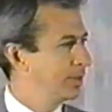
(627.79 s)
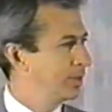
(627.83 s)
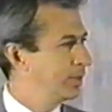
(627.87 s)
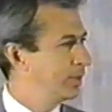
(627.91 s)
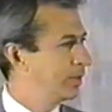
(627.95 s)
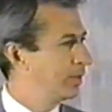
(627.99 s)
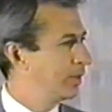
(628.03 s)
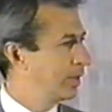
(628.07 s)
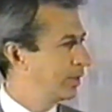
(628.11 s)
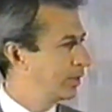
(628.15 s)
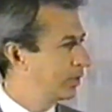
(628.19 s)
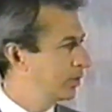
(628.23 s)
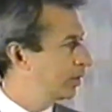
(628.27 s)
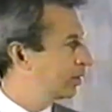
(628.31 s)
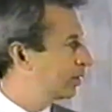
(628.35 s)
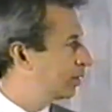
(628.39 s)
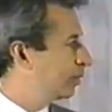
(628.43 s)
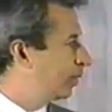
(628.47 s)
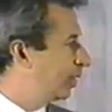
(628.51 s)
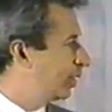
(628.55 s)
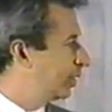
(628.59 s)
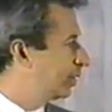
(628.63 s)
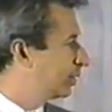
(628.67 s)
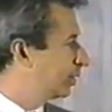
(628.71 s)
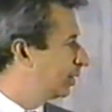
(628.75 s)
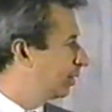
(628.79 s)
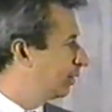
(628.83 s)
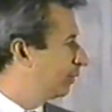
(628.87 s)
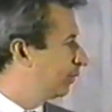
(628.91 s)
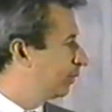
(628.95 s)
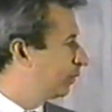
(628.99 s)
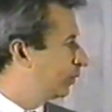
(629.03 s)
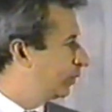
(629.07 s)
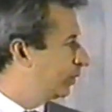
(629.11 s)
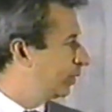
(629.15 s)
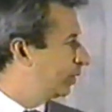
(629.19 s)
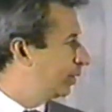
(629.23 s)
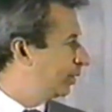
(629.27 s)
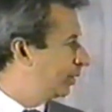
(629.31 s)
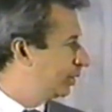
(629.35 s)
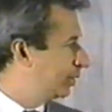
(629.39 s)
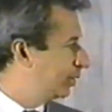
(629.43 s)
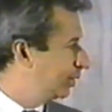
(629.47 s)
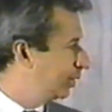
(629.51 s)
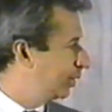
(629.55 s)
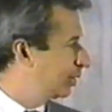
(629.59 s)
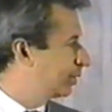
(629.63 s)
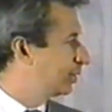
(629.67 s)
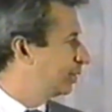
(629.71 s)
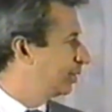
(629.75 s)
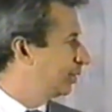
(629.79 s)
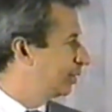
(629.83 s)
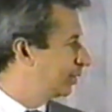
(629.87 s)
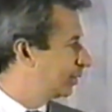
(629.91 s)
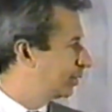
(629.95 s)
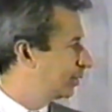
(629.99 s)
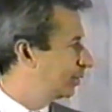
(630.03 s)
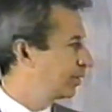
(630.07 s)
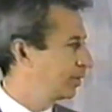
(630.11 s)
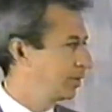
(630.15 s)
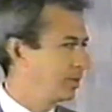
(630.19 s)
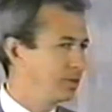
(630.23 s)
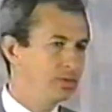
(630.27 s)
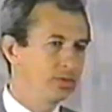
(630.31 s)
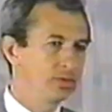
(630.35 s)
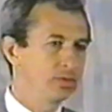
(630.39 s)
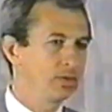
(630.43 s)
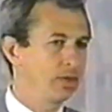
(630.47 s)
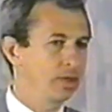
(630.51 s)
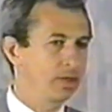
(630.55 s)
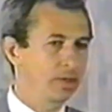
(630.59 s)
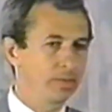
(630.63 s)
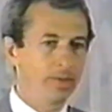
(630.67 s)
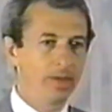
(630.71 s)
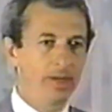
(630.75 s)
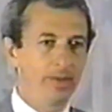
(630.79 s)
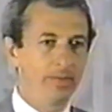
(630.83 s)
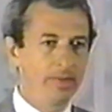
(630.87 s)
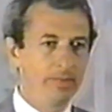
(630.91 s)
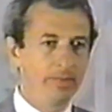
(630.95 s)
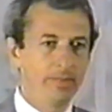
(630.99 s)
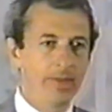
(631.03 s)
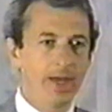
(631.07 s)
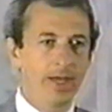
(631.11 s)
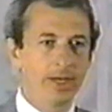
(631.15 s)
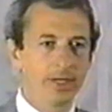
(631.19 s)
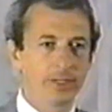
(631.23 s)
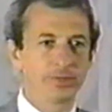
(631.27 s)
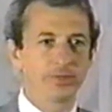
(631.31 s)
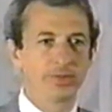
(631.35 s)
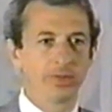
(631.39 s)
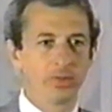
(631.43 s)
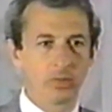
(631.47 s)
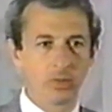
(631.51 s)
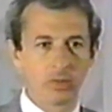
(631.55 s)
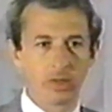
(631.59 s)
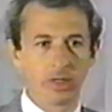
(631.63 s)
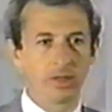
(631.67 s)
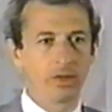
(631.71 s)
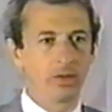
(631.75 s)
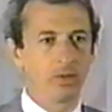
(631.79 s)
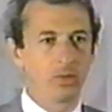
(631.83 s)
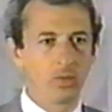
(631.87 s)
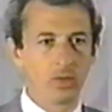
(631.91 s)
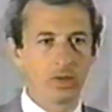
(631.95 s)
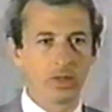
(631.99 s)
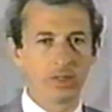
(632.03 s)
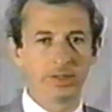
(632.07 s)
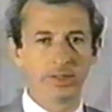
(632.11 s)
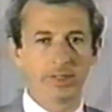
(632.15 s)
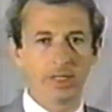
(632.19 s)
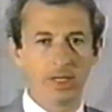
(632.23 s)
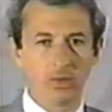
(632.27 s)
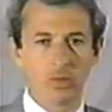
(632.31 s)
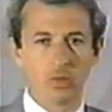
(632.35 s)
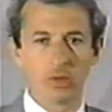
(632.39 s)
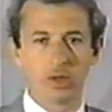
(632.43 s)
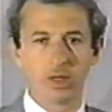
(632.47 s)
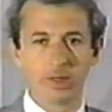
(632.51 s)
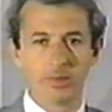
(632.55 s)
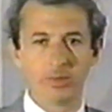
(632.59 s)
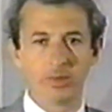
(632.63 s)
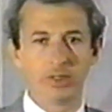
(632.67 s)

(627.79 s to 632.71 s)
you know, I thought to myself, boy, this is, you talk about, I mean, management 101, day one.